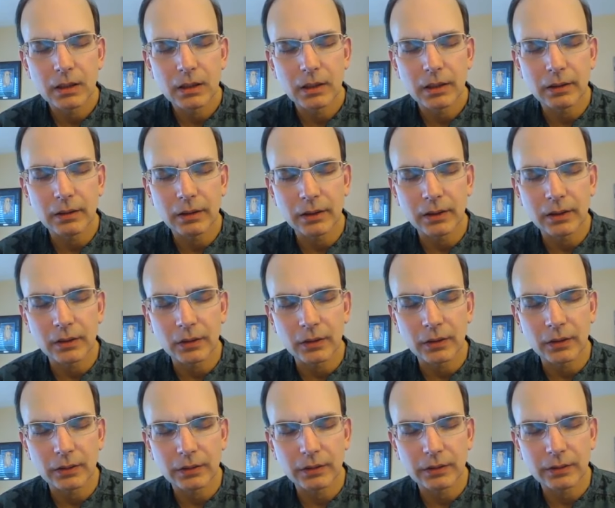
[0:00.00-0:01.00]
here on
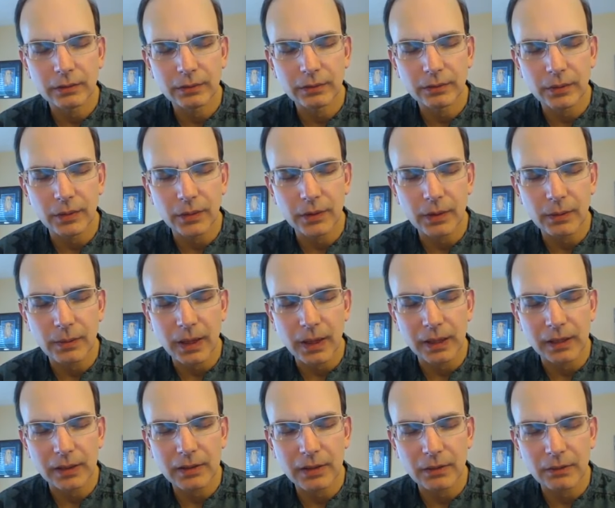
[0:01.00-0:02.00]
Earth for
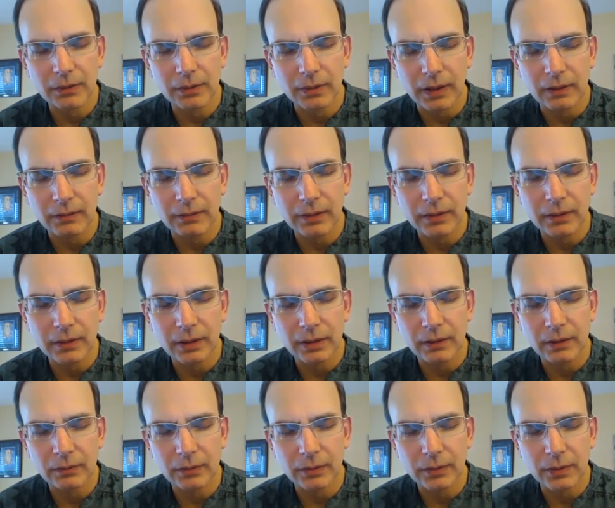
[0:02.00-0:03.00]
humanity, for everything,
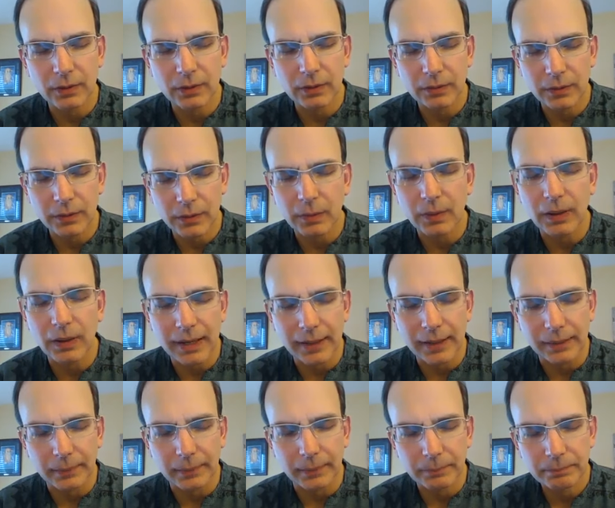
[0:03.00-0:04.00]
and for the, for the
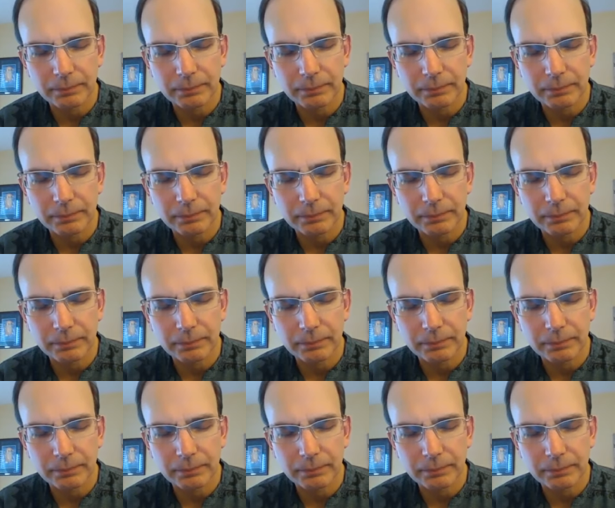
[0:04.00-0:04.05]
planet.